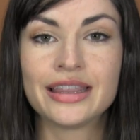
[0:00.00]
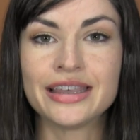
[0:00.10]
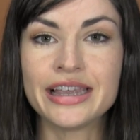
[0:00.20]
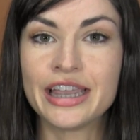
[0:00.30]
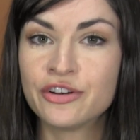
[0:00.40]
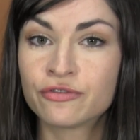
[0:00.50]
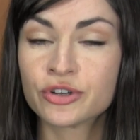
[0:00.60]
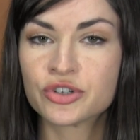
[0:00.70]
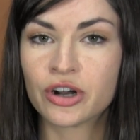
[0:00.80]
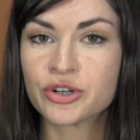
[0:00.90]
The
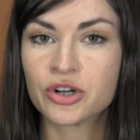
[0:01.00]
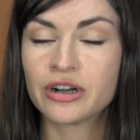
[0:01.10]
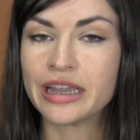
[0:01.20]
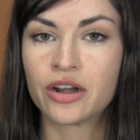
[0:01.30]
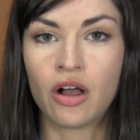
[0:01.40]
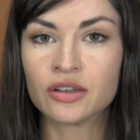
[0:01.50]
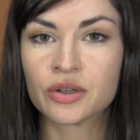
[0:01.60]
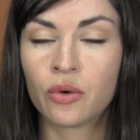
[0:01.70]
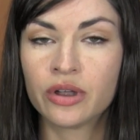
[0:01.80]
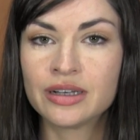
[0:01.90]
infrastructure in
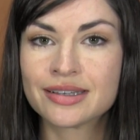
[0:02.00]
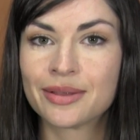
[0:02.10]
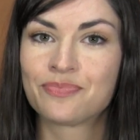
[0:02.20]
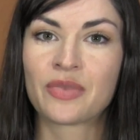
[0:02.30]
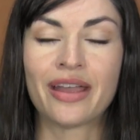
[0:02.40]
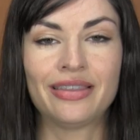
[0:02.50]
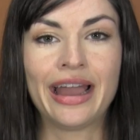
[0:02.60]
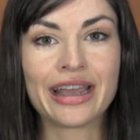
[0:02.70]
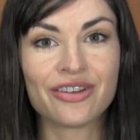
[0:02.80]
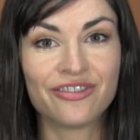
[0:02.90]
altcoins,
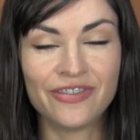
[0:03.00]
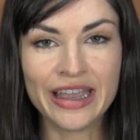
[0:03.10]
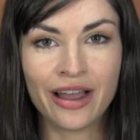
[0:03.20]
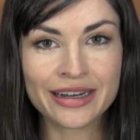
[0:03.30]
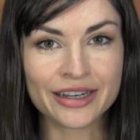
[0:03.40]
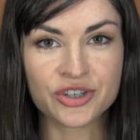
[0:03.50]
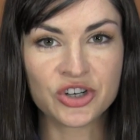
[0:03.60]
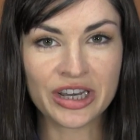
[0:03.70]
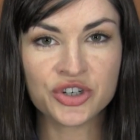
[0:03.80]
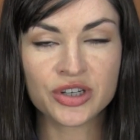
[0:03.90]
like fiat
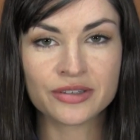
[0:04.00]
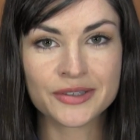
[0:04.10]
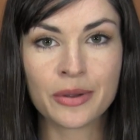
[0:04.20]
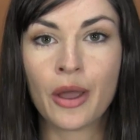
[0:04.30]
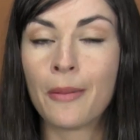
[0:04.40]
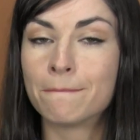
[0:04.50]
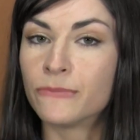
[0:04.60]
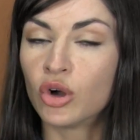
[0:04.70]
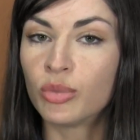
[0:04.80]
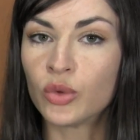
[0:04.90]
exchanges,
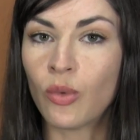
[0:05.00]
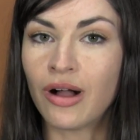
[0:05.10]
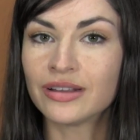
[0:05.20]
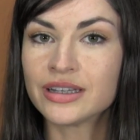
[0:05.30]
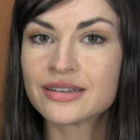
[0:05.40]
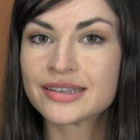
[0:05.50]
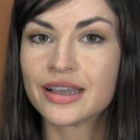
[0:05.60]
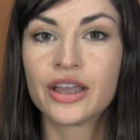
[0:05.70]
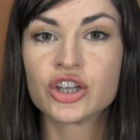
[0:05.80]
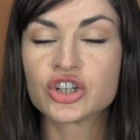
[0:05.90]
mobile wallets,
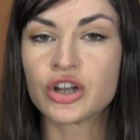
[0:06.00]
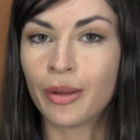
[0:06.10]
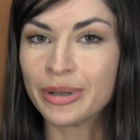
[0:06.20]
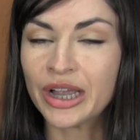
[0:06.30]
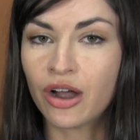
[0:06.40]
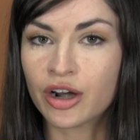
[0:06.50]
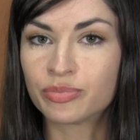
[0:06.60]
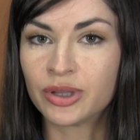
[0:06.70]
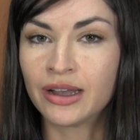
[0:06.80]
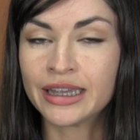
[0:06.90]
shopping
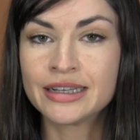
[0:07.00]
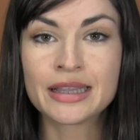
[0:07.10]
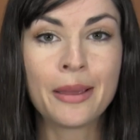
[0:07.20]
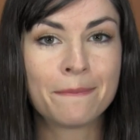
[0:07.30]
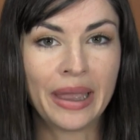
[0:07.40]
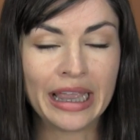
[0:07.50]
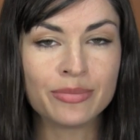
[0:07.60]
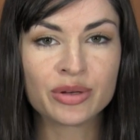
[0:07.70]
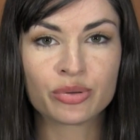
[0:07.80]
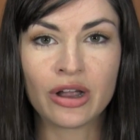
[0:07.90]
cart plugins,
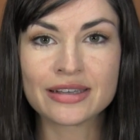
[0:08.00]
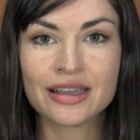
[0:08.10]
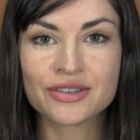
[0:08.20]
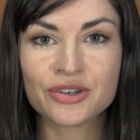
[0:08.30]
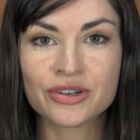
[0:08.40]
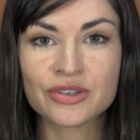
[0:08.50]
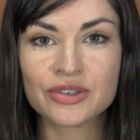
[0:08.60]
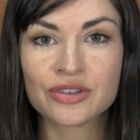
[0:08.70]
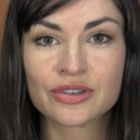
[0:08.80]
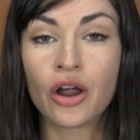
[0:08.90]
payment
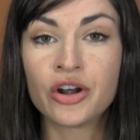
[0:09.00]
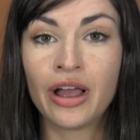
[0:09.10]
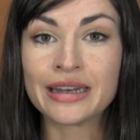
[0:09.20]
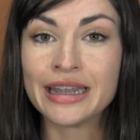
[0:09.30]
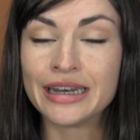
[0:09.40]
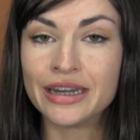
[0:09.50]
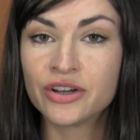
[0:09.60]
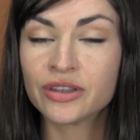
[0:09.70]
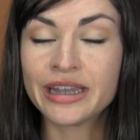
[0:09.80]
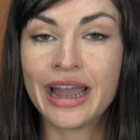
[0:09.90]
processors are not
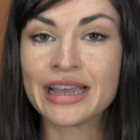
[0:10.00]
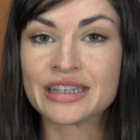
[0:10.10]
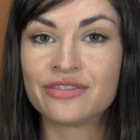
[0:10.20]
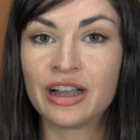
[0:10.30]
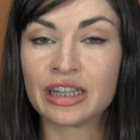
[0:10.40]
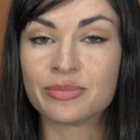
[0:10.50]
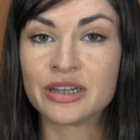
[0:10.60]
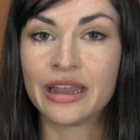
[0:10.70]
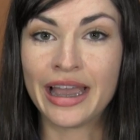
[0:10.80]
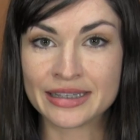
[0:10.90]
nearly as
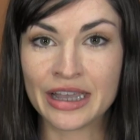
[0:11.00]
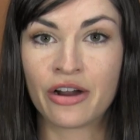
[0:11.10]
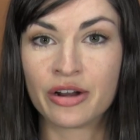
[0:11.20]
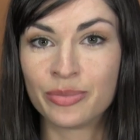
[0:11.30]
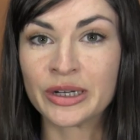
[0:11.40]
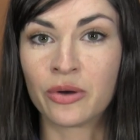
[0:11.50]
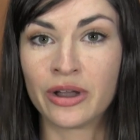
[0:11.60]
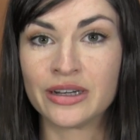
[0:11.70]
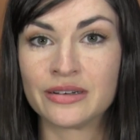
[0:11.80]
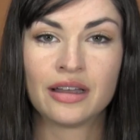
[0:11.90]
developed as they are in Bitcoin.